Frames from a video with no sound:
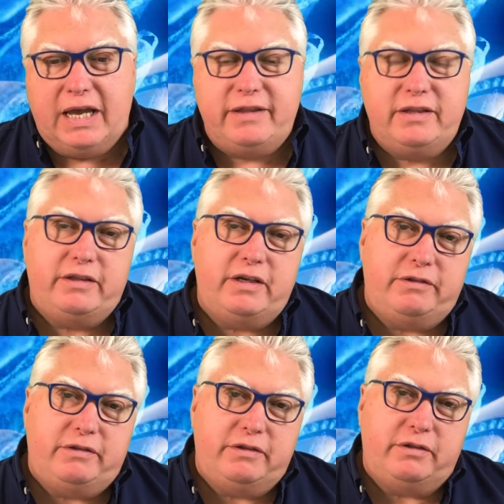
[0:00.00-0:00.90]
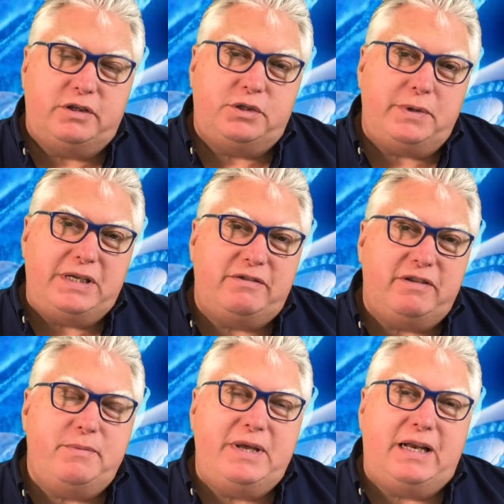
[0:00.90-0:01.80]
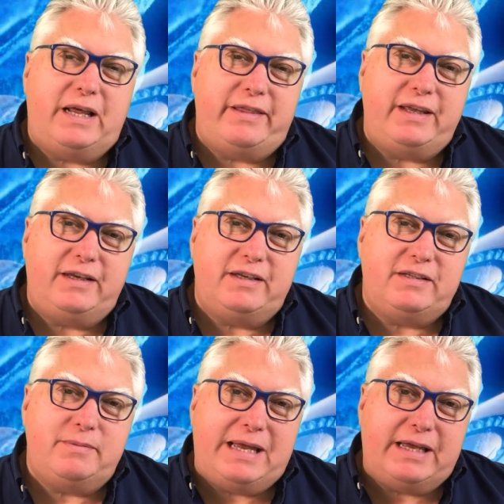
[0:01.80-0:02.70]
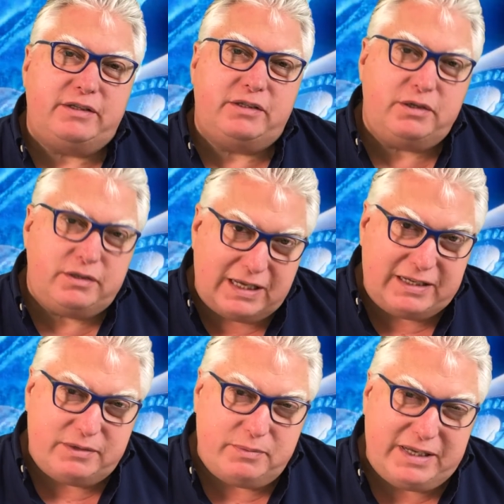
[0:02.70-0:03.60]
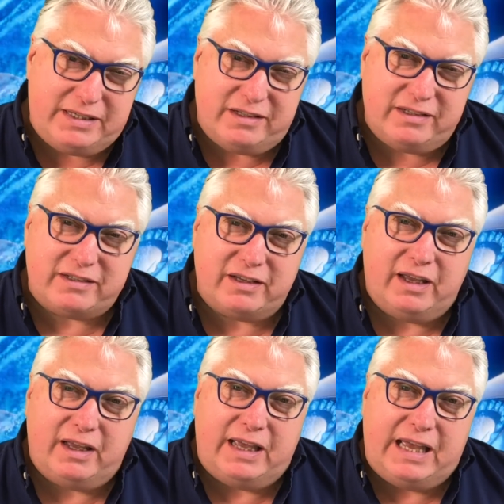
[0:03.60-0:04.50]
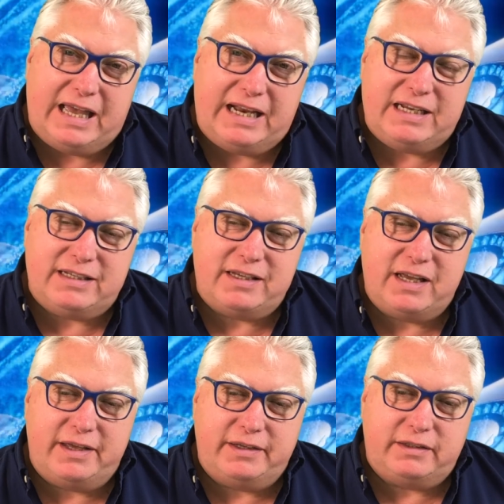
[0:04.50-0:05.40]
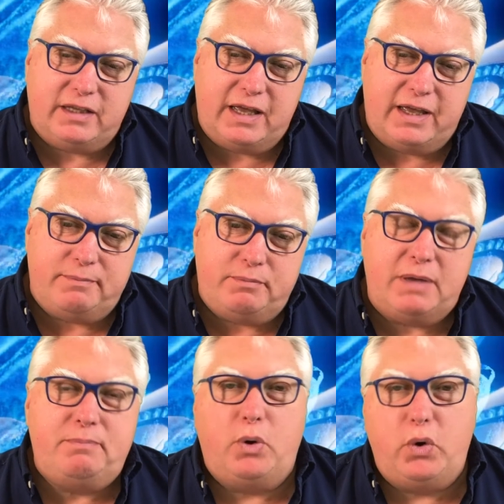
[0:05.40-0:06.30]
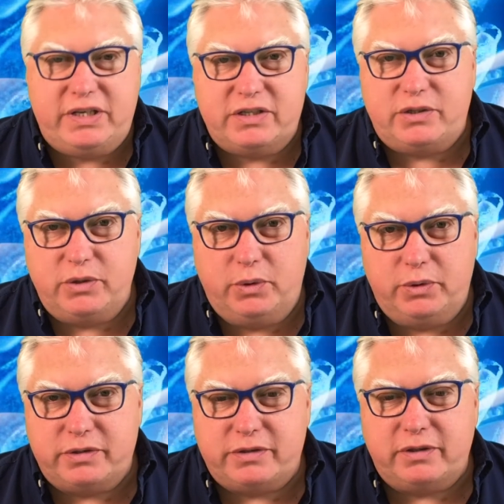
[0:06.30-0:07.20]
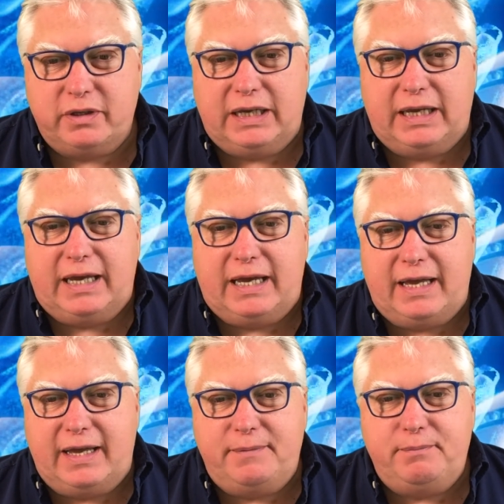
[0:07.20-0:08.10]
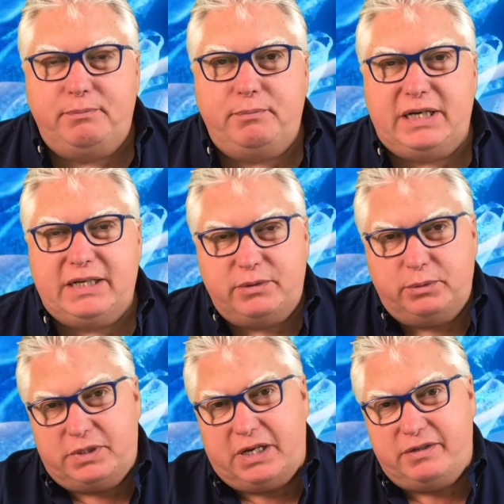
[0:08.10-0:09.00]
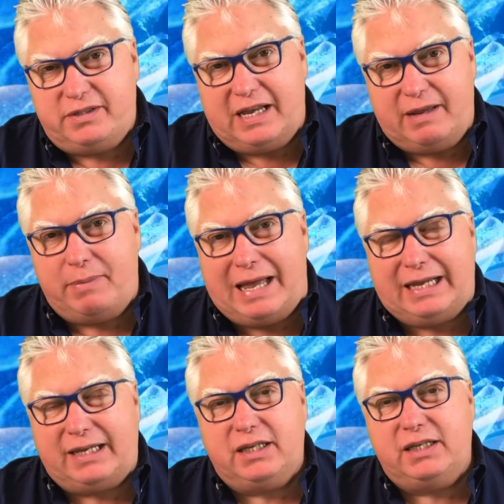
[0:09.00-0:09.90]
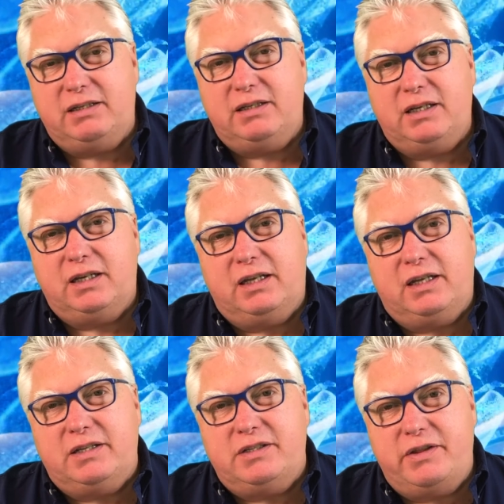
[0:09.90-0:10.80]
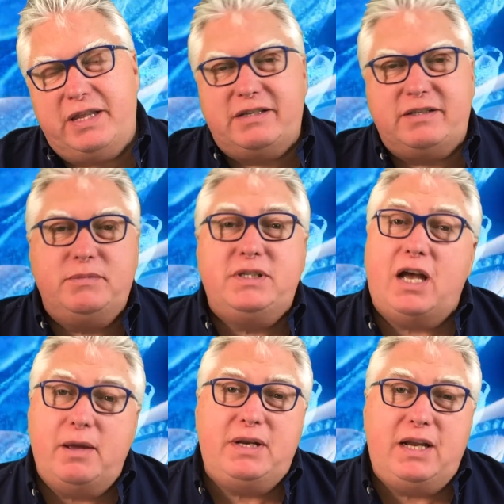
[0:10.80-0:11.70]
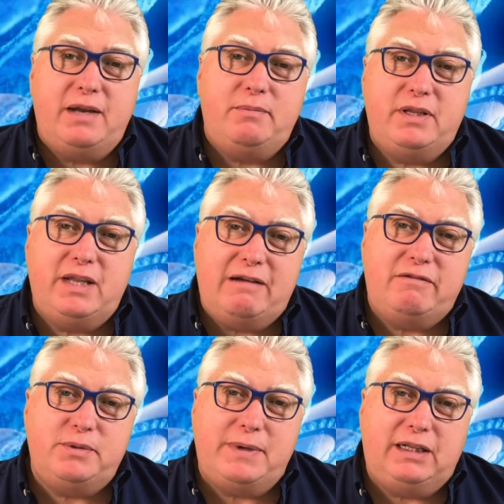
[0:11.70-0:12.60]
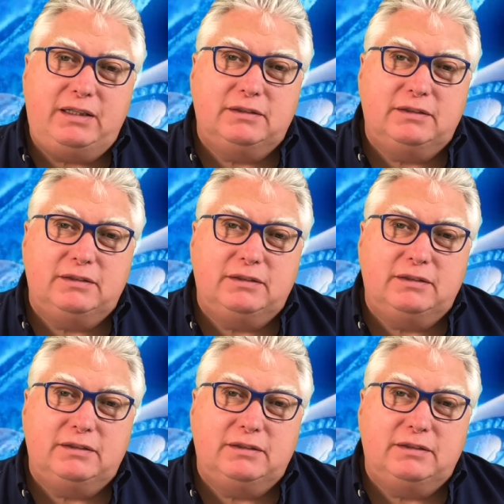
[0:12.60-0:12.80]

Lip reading: And the tweeter in the middle, I think, is about 2 centimeters, and it's a point source, but it's also set back, and so there's some time alignment there as well.